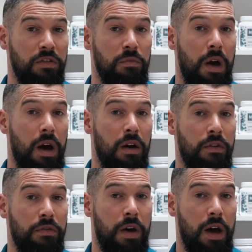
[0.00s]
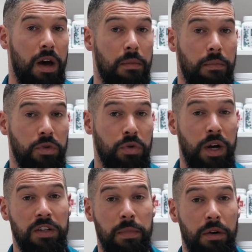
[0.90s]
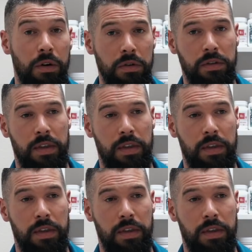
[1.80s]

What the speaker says: of trace minerals